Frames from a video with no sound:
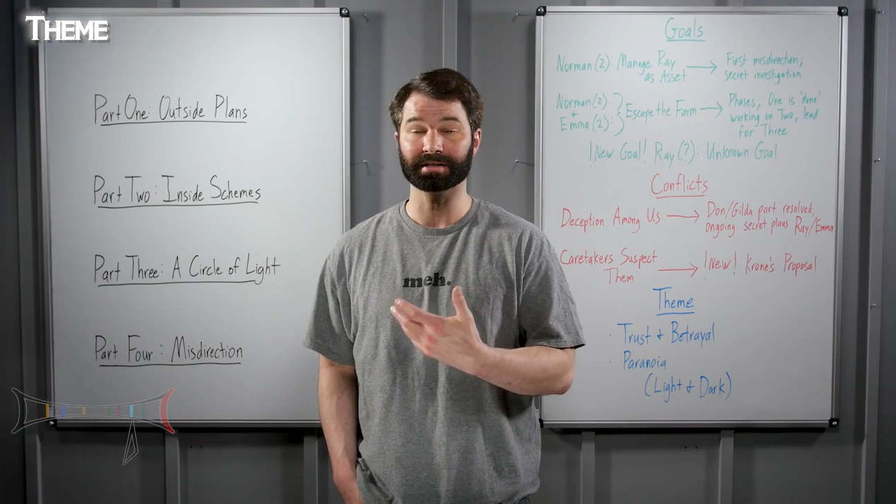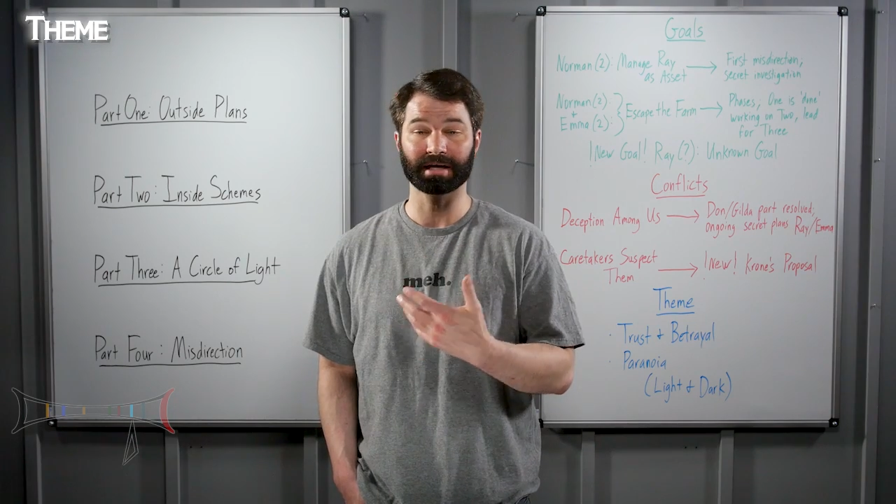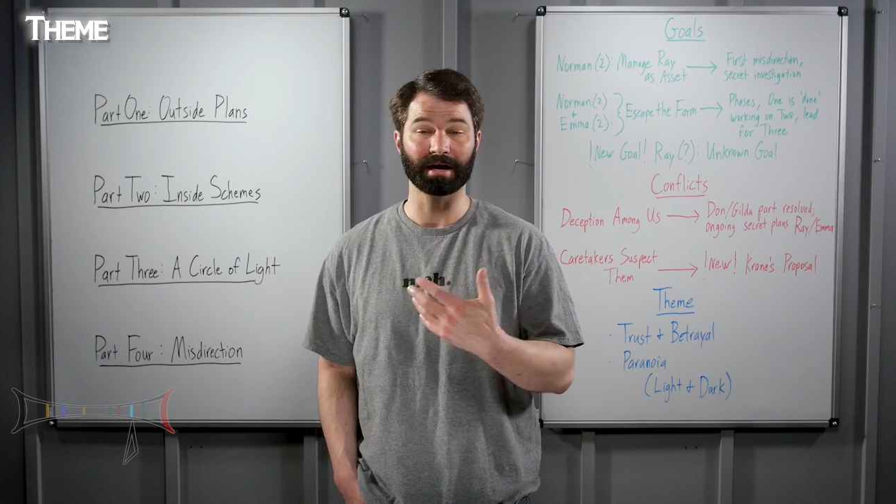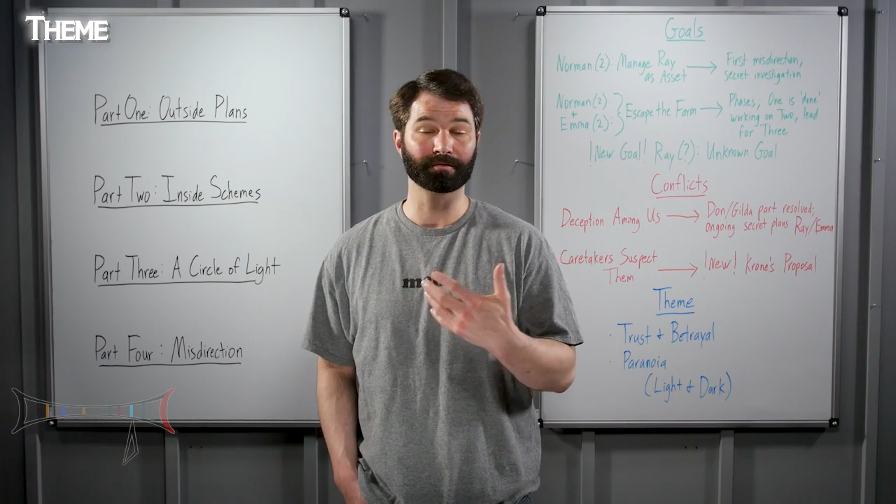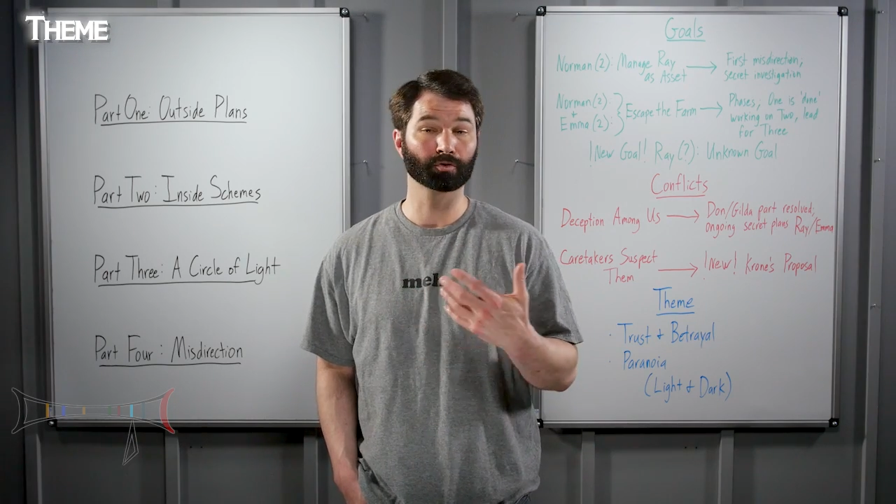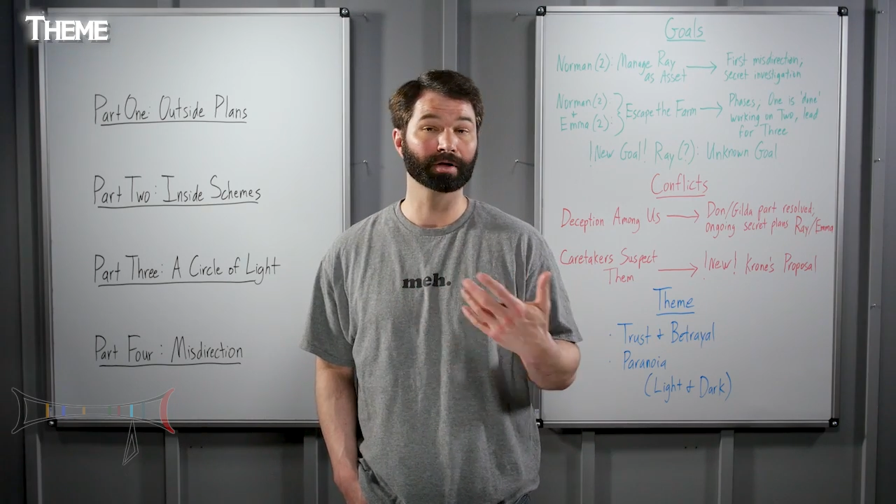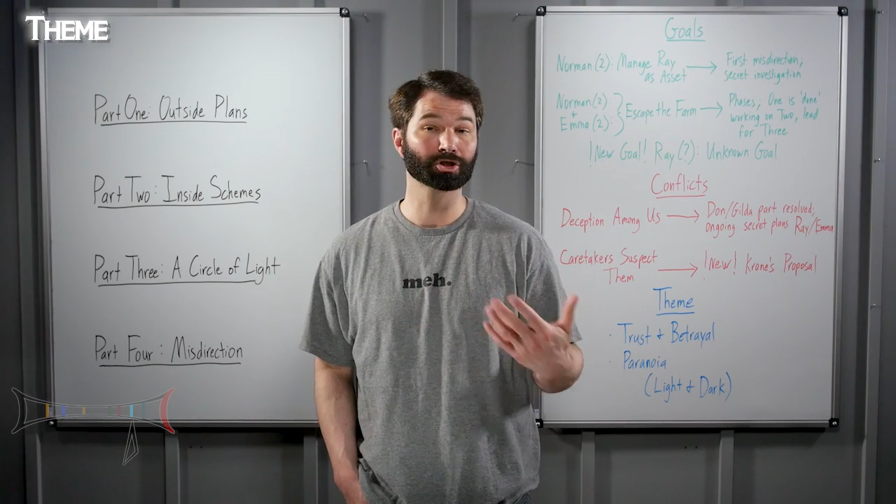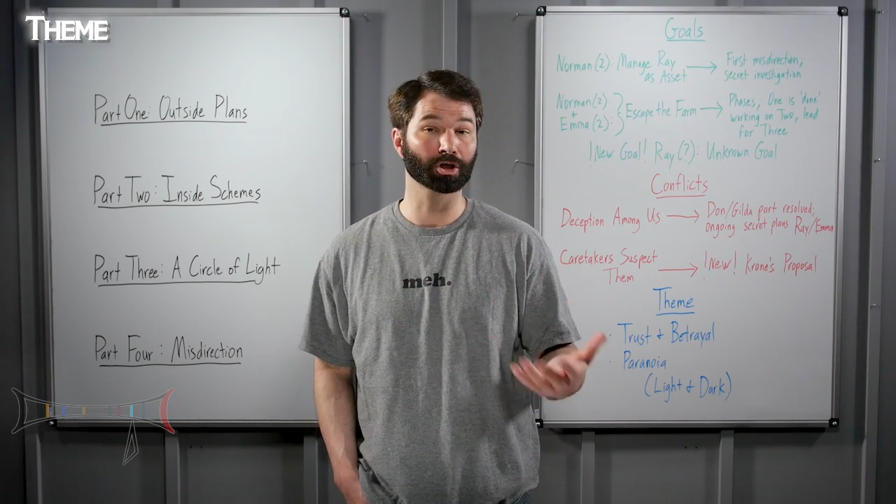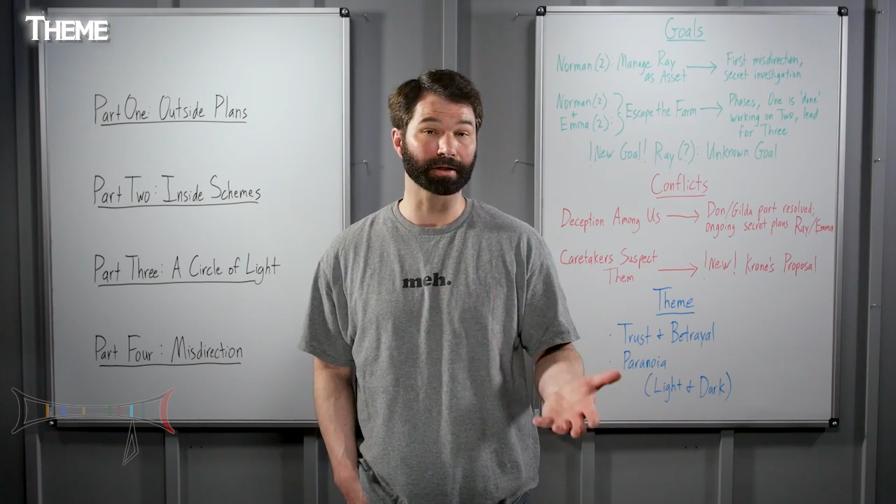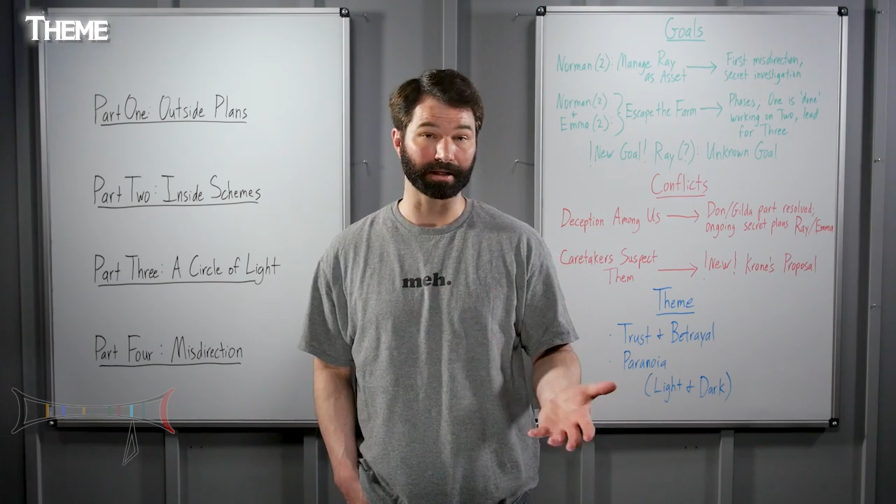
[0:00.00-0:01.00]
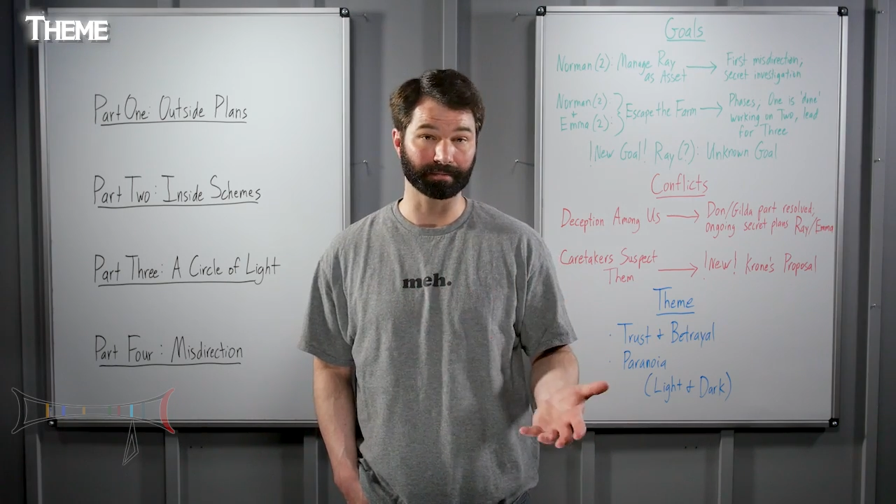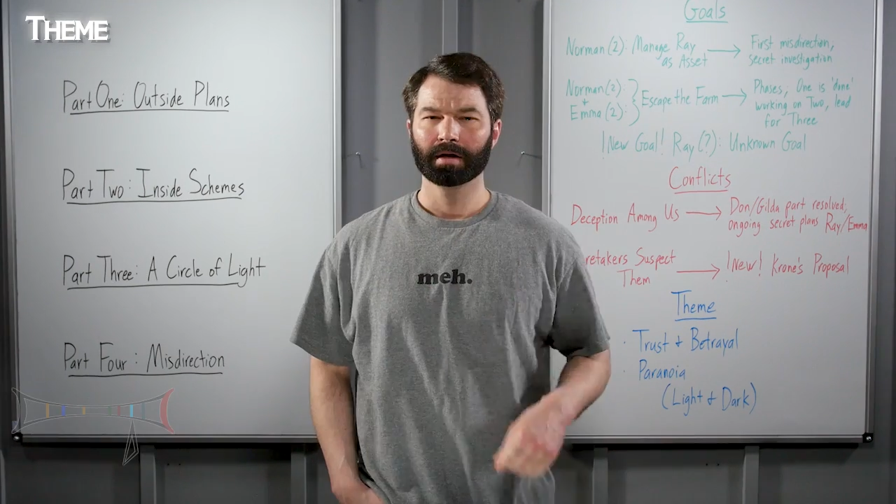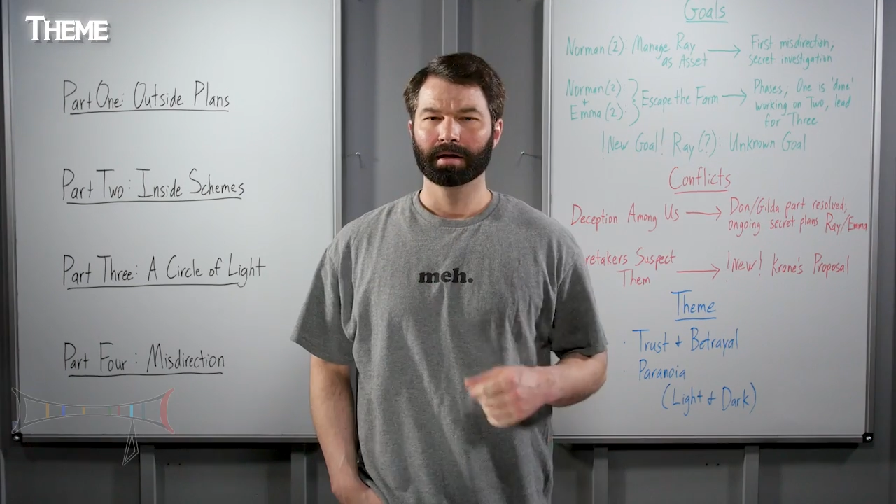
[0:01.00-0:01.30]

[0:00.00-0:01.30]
have originally.